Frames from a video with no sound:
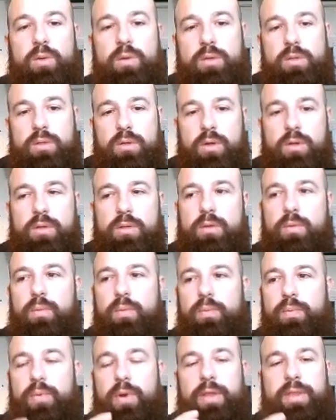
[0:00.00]
on
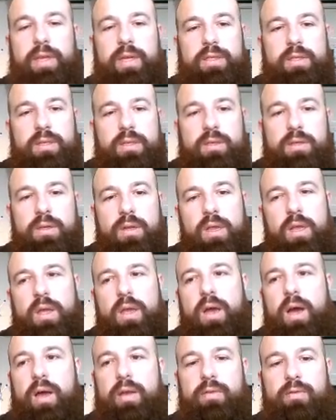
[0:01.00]
predicting
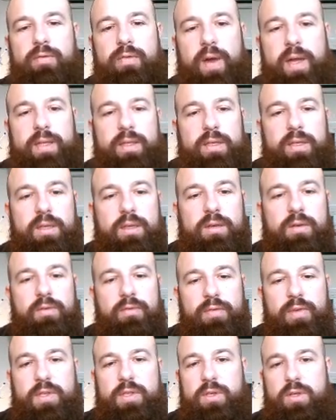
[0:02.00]
and finding
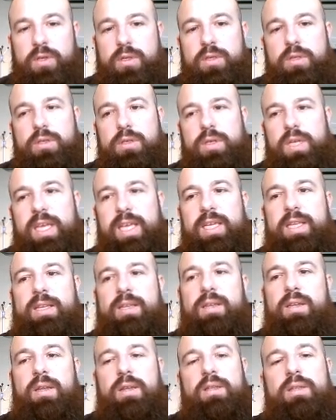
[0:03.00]
features in
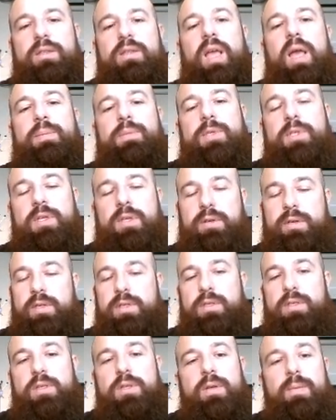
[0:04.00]
time series.
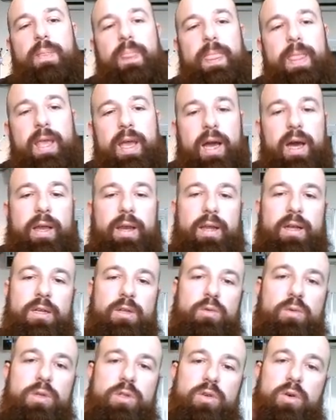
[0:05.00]
And as we
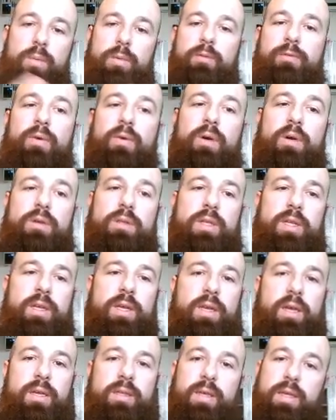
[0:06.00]
saw before, the
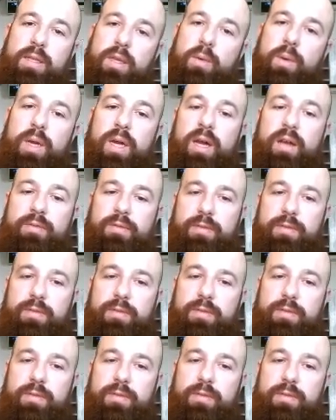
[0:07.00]
data we have is a